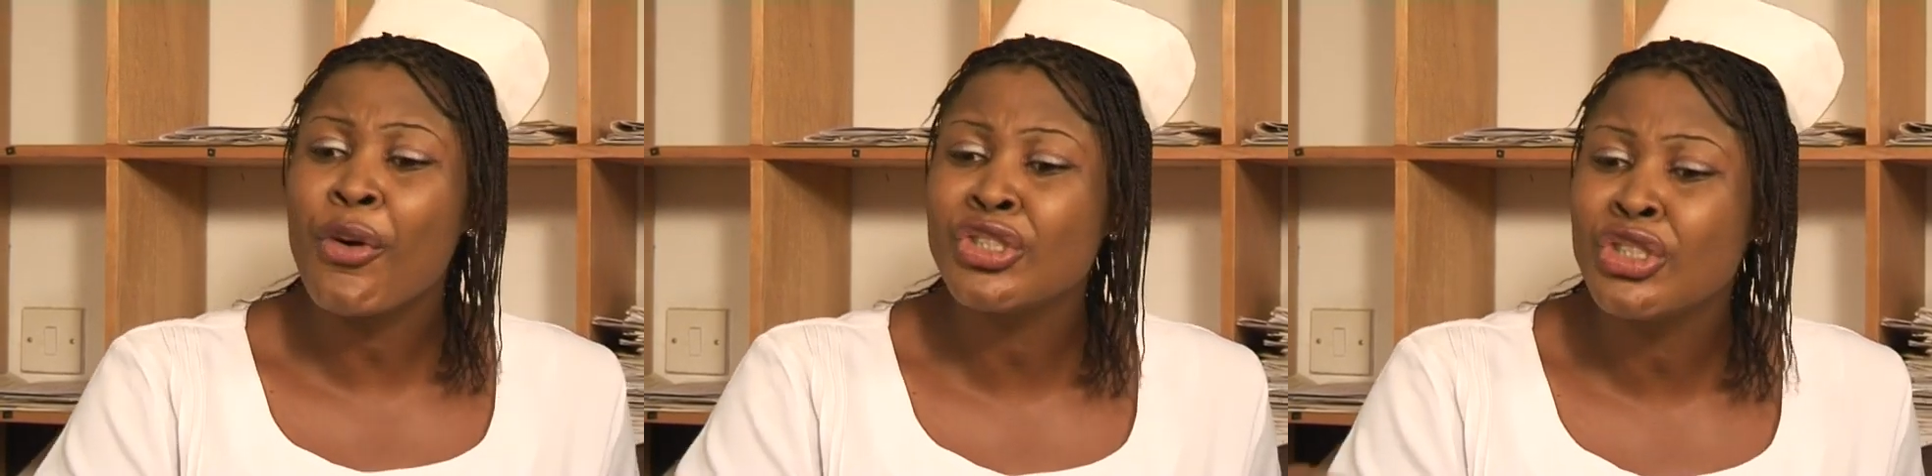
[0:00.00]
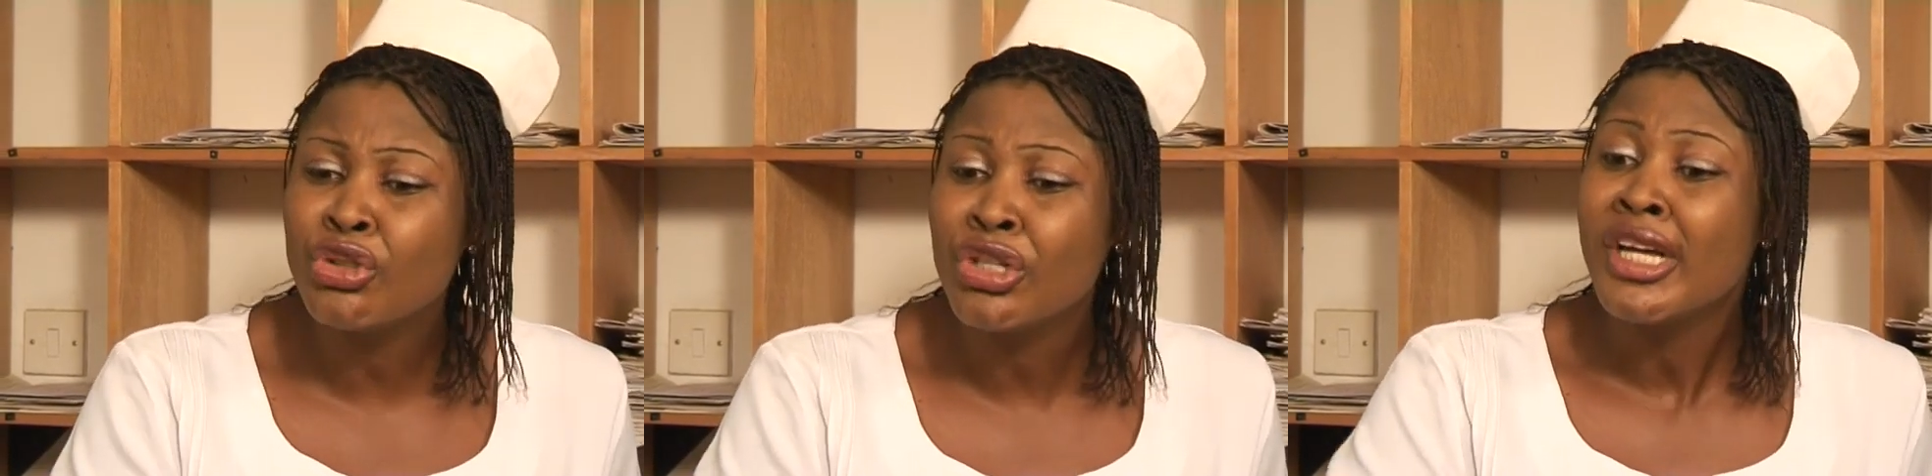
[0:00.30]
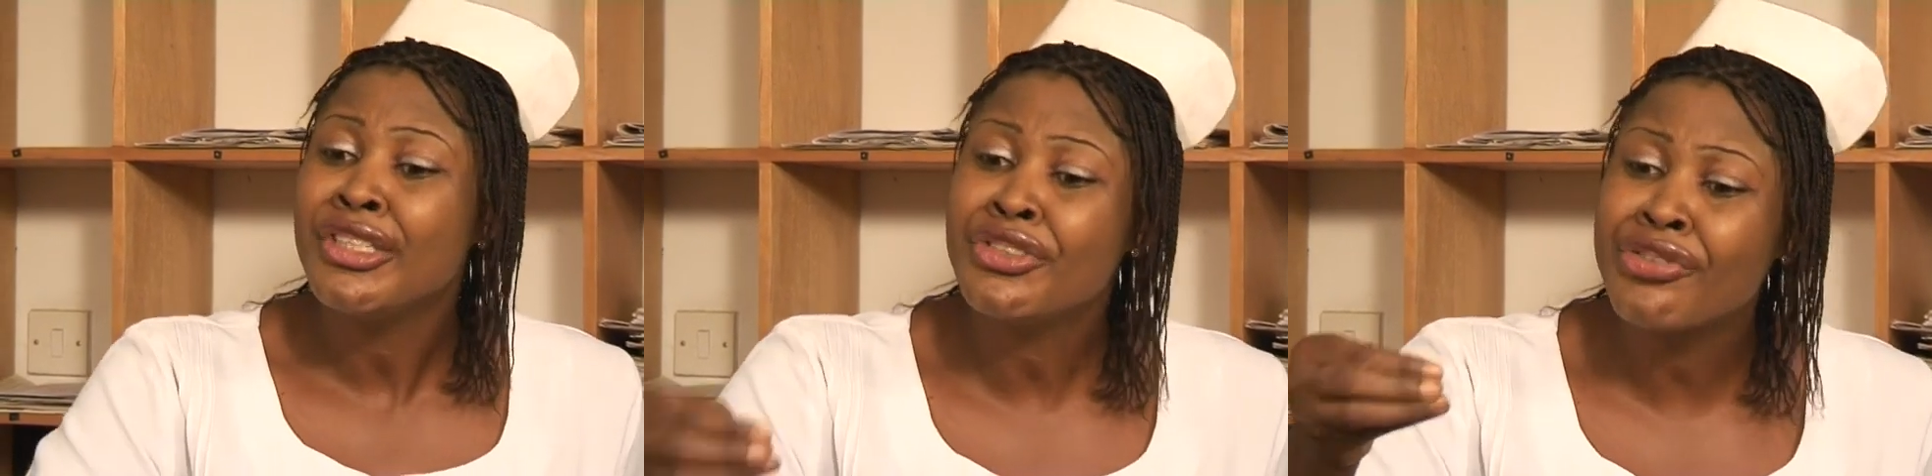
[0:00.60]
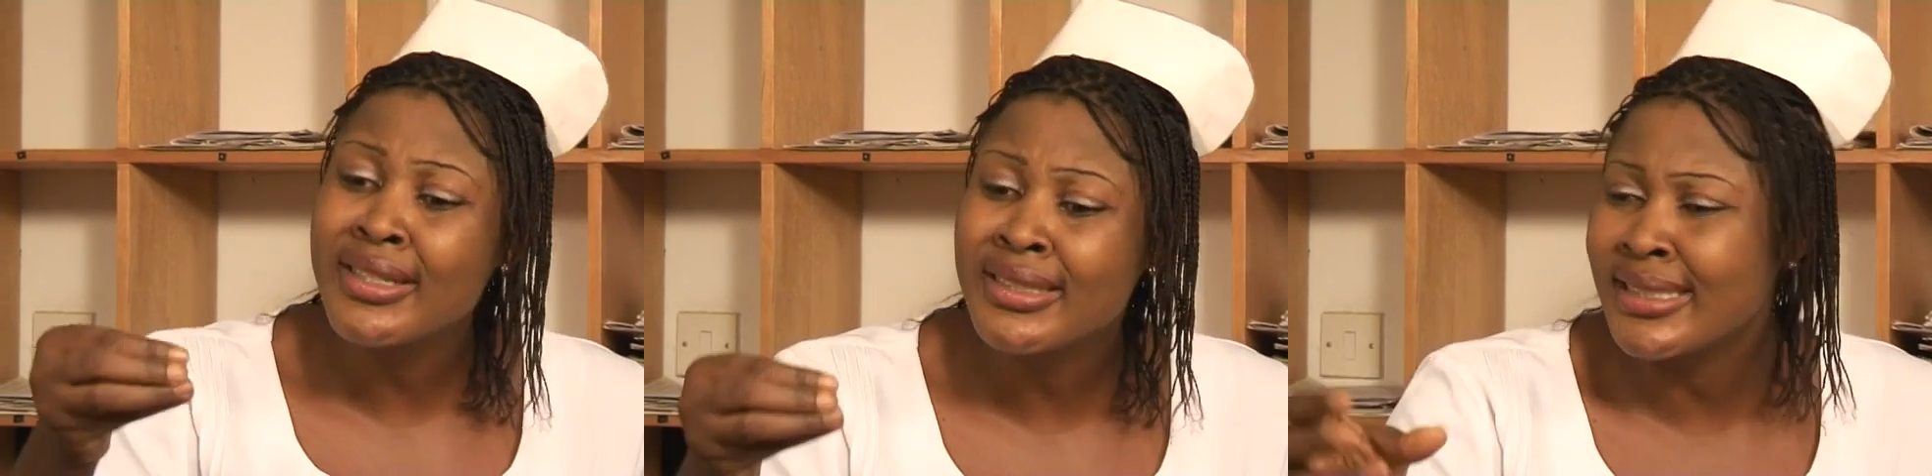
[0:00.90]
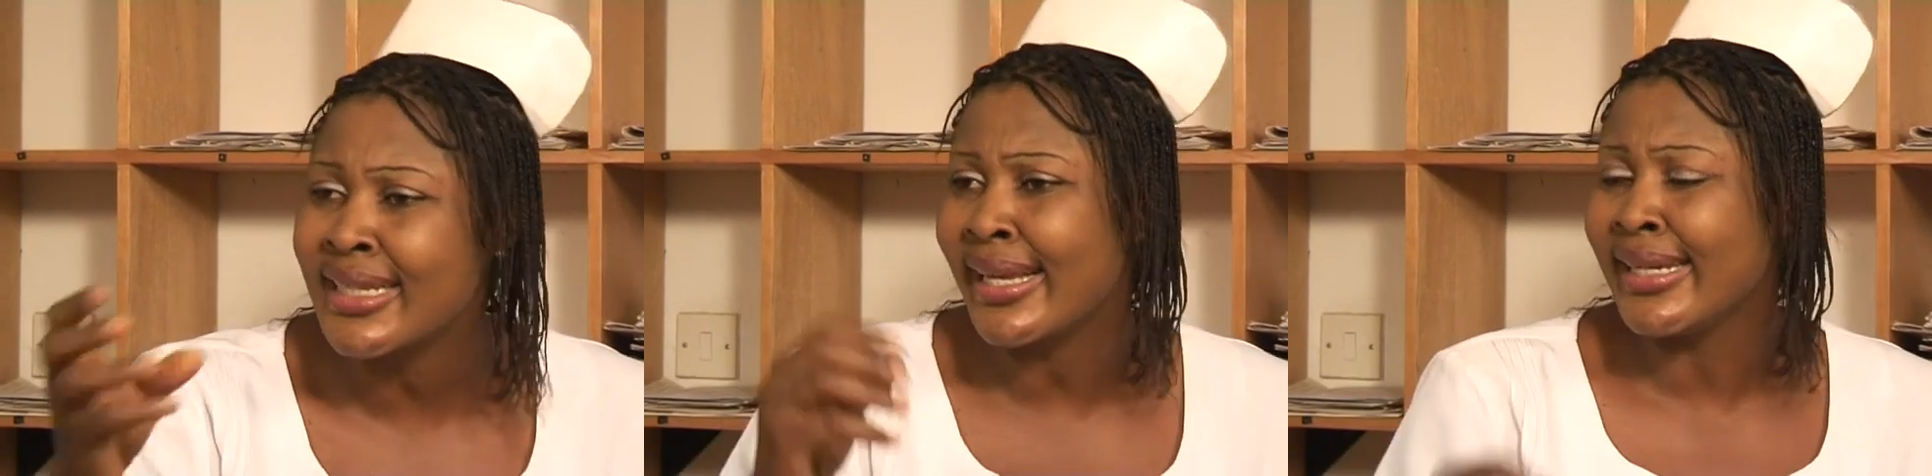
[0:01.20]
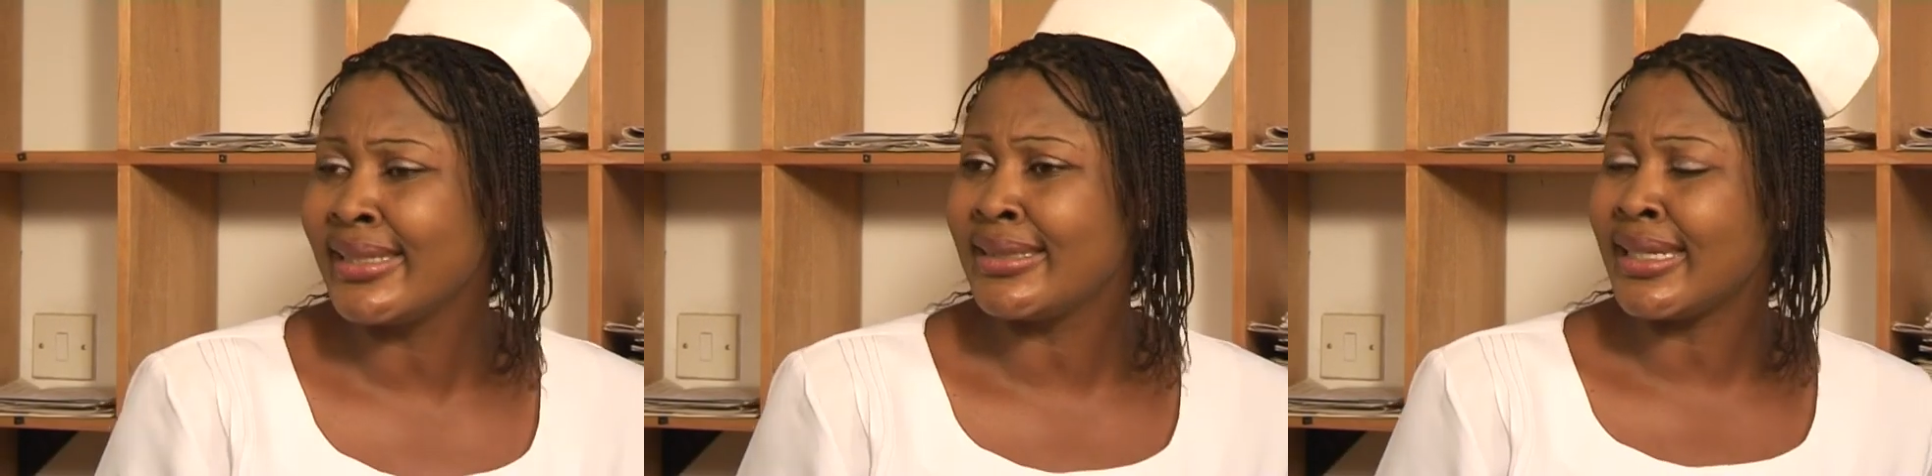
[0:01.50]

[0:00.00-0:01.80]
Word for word: prostitutes dress decently these